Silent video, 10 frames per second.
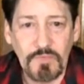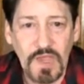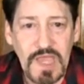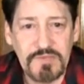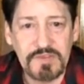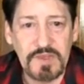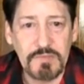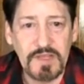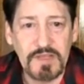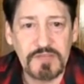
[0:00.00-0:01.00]
Why haven't they
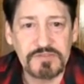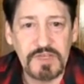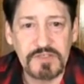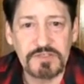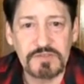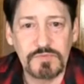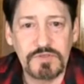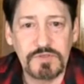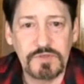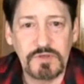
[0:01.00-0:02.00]
made a section
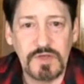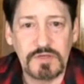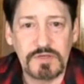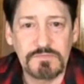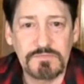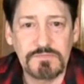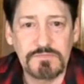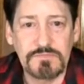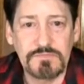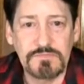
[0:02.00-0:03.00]
with you and Lana?
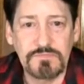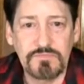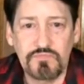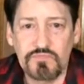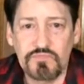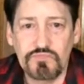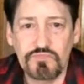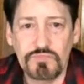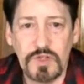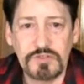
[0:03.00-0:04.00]

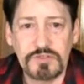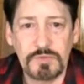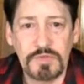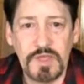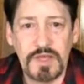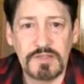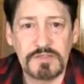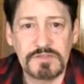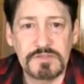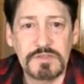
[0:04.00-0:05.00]
Not sure what that
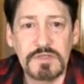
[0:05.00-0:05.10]
is.